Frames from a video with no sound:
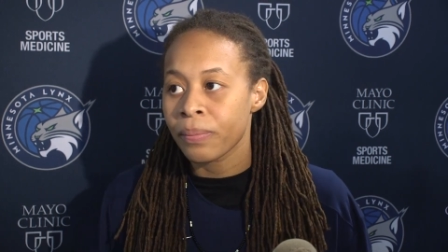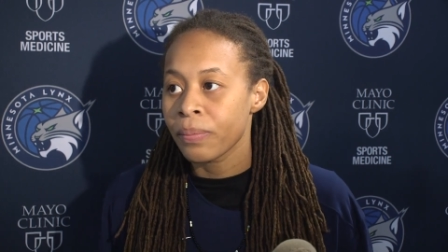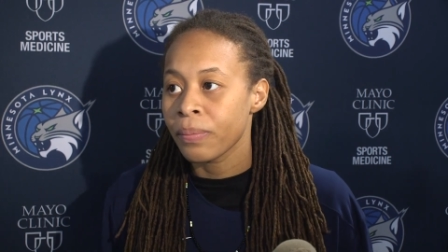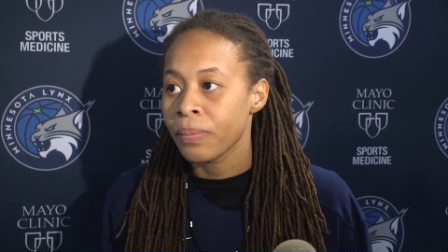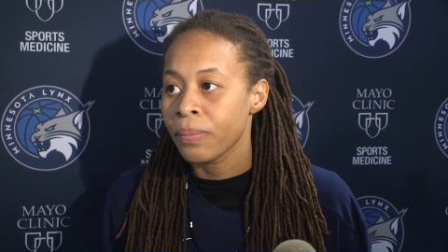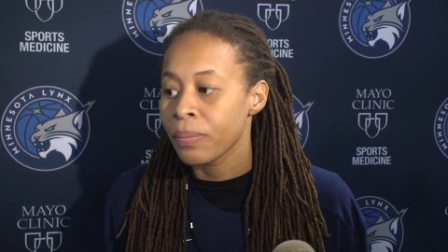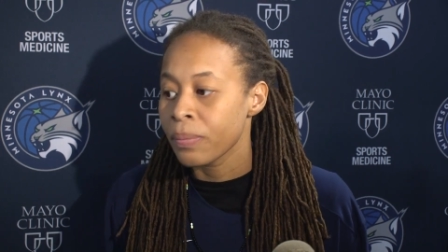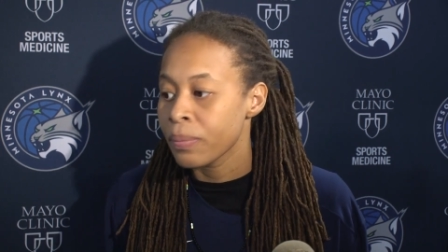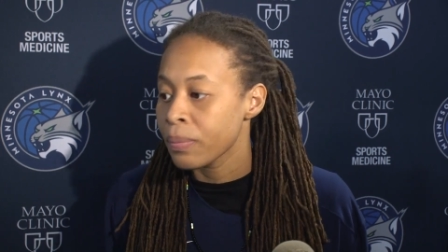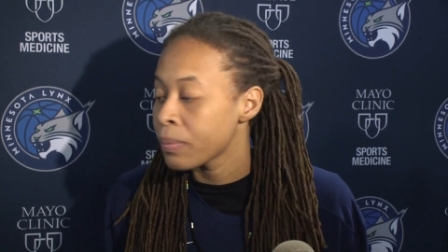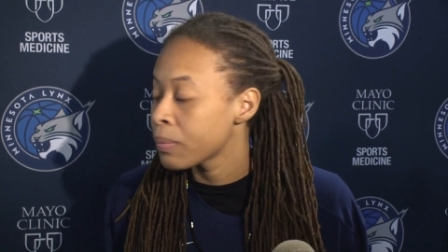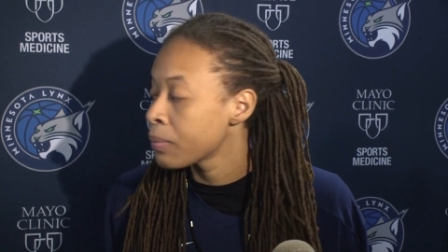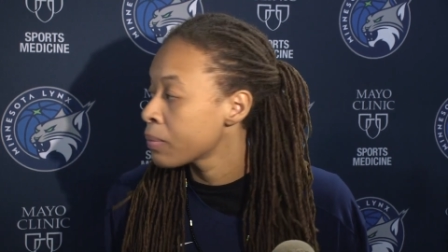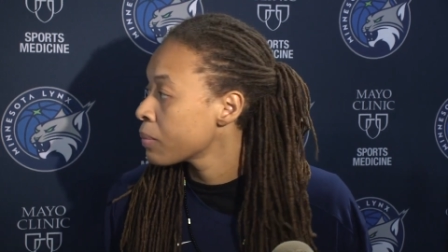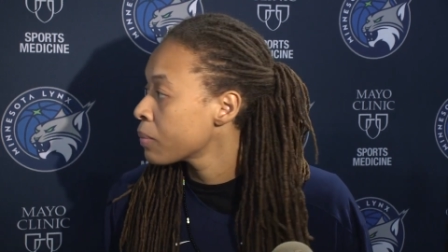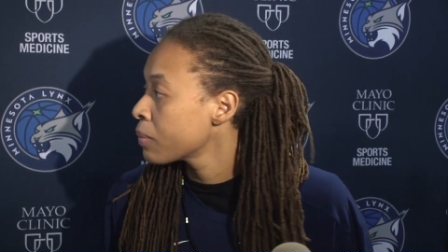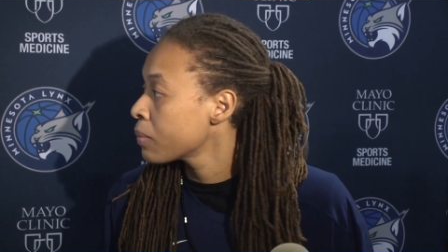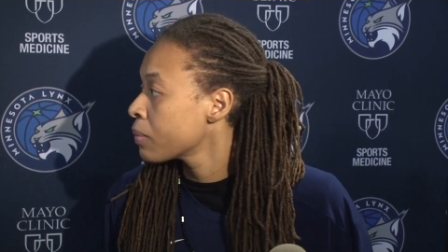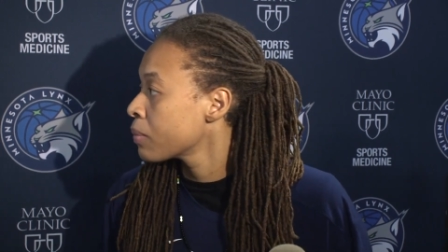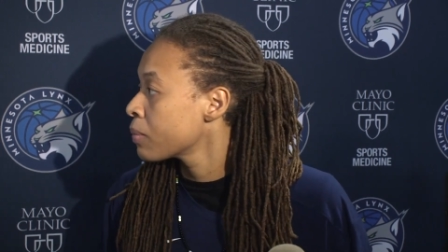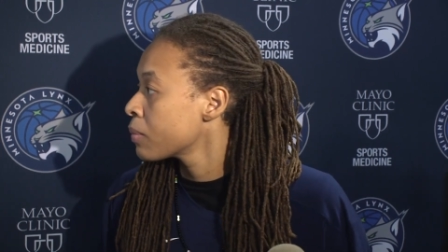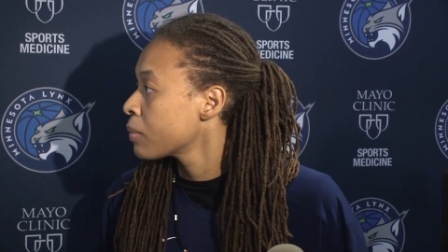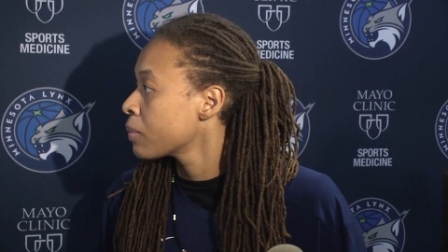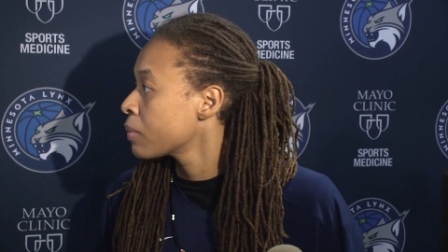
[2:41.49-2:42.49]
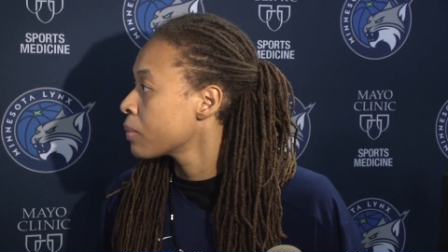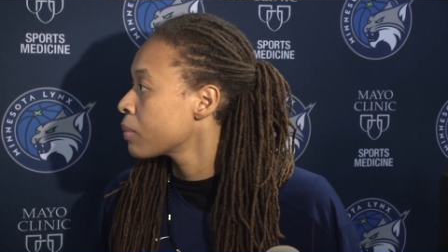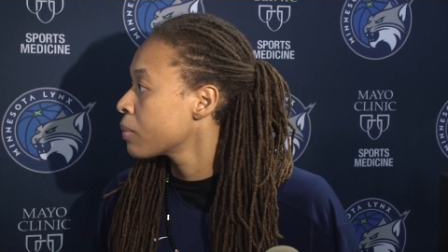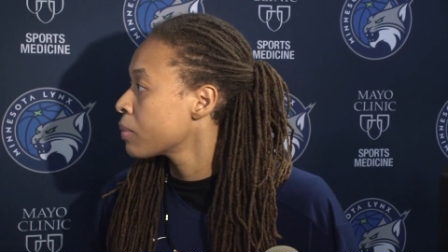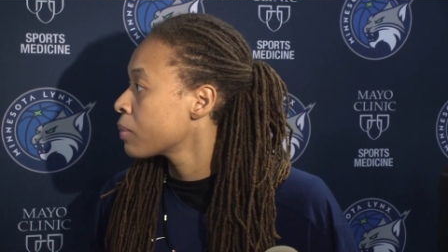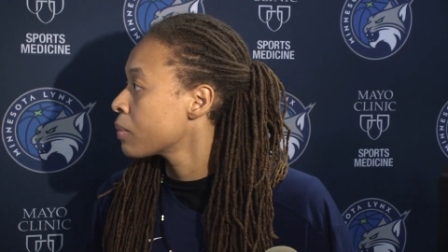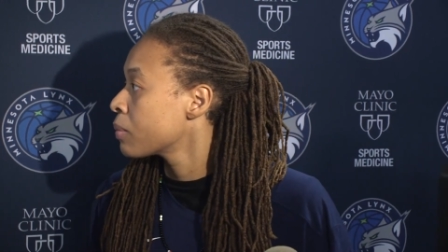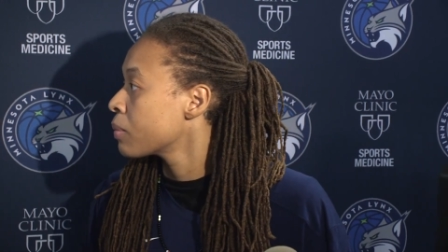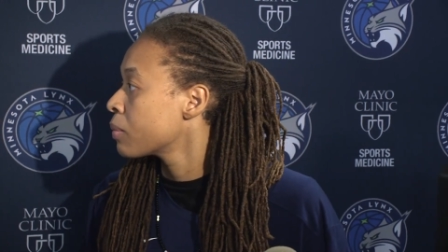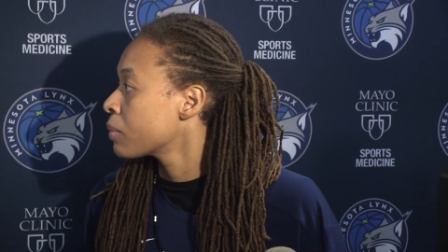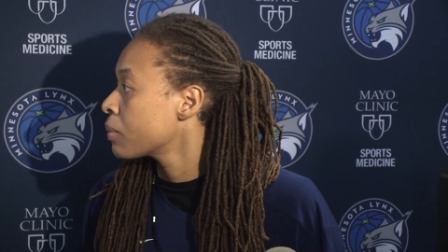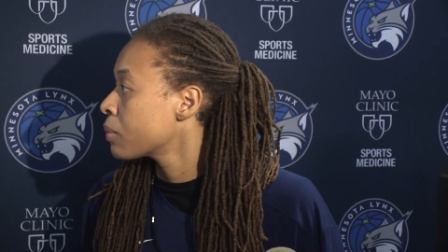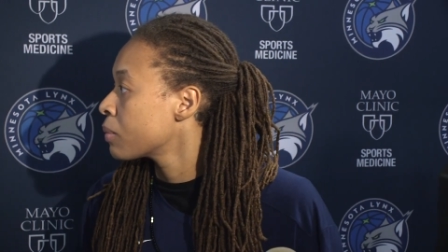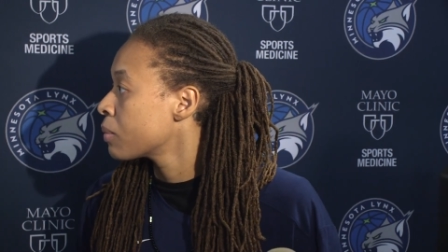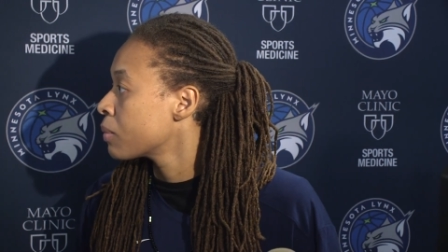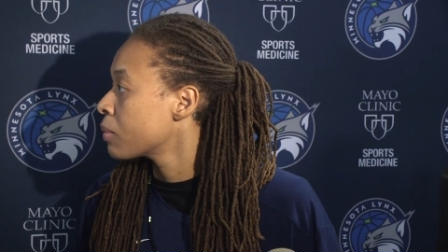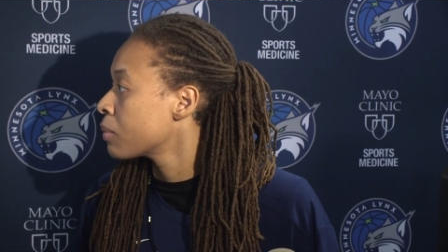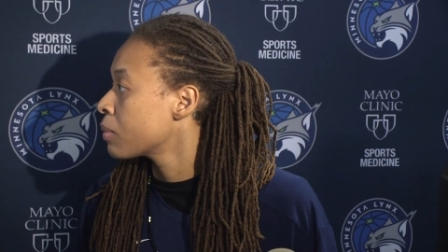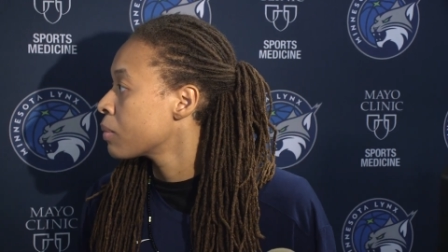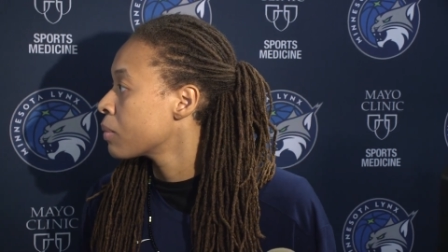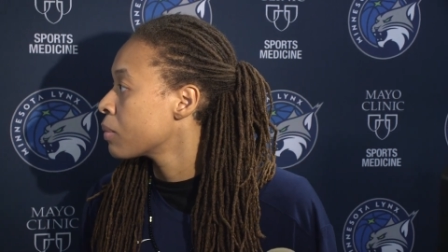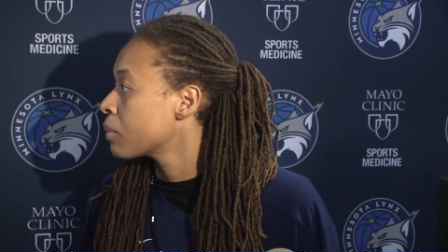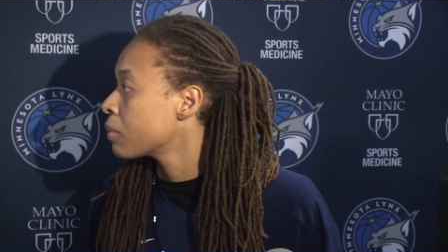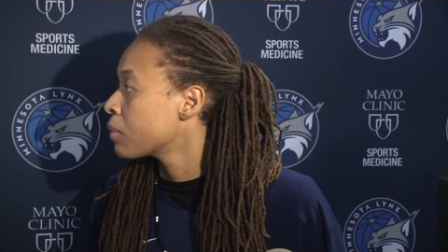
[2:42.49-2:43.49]
There's this narrative about she being
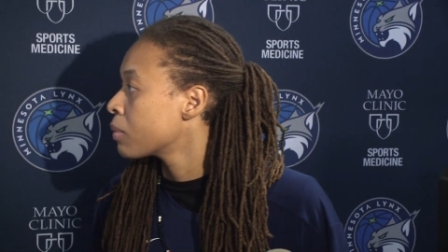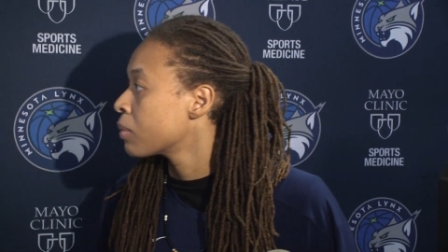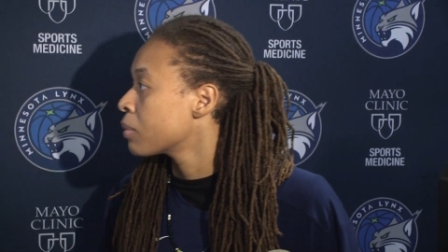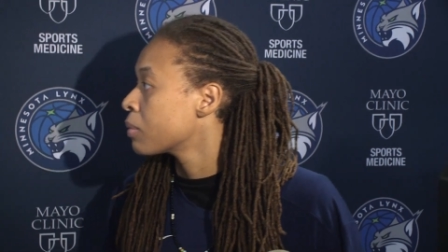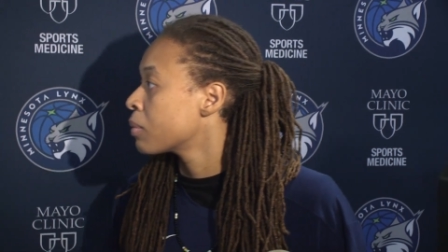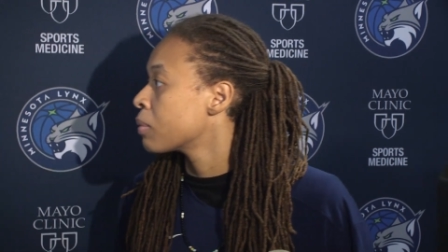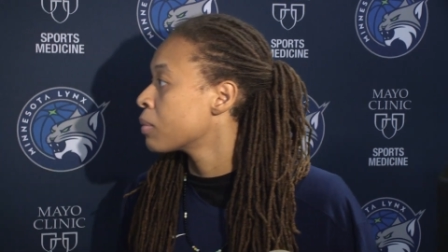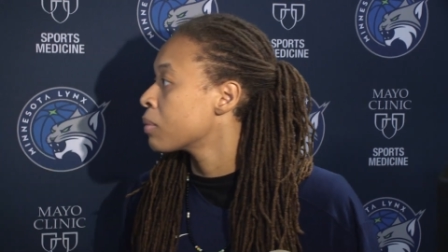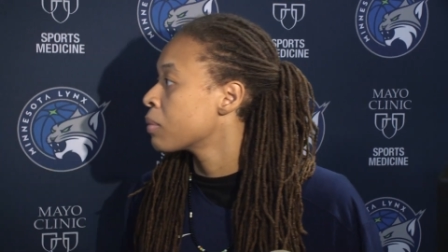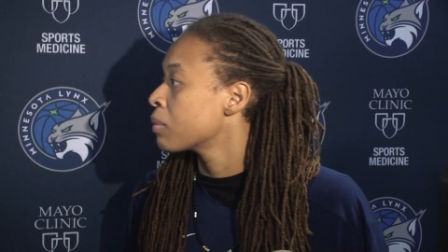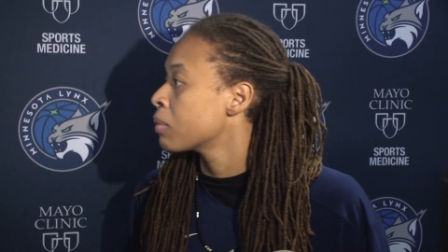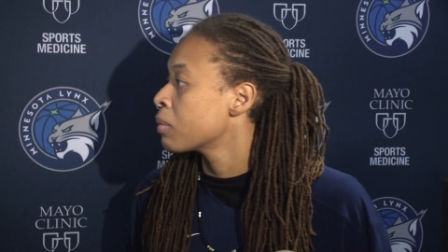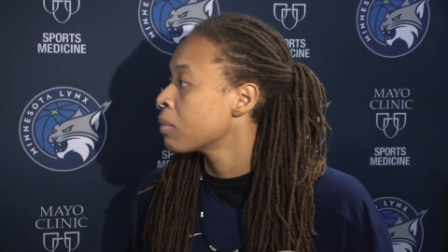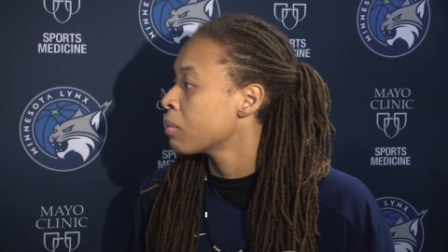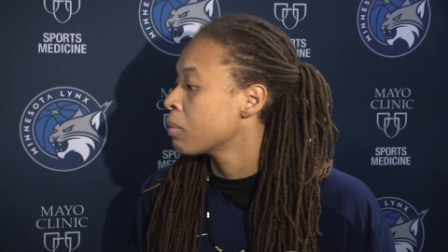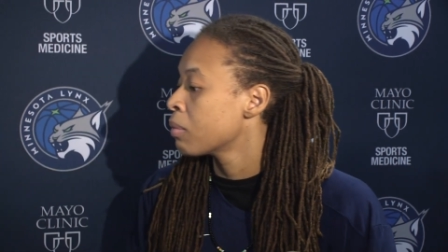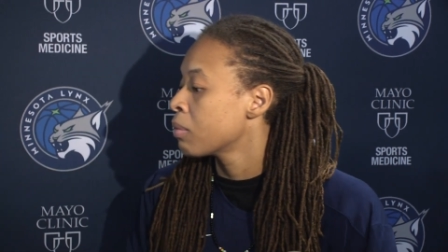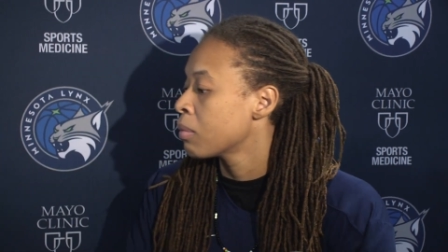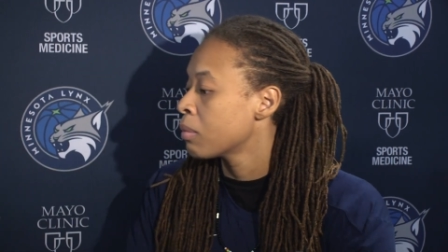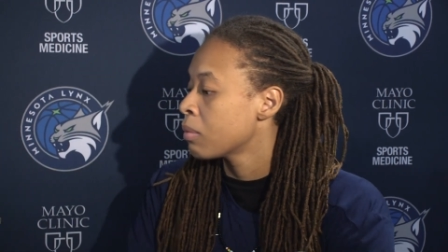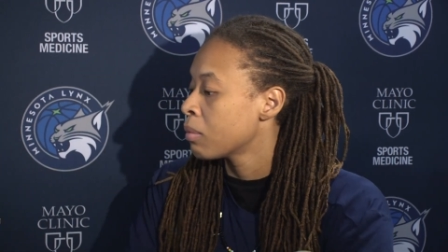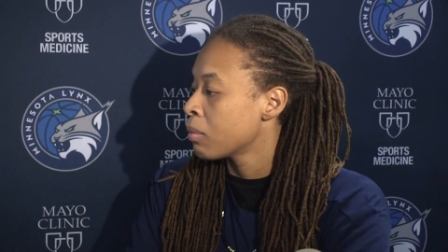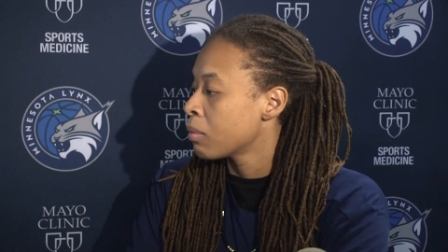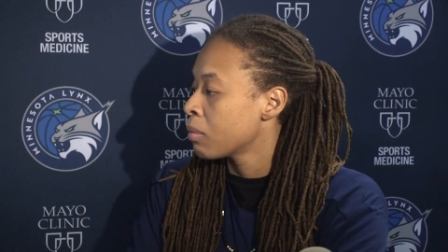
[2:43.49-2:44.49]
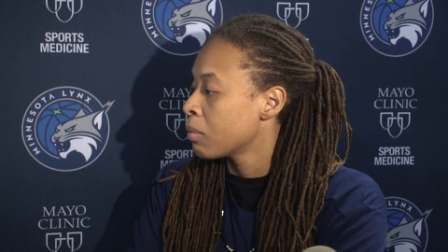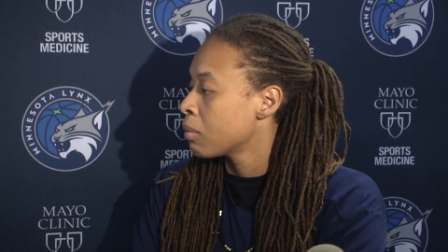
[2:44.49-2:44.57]
kind of quiet. Um,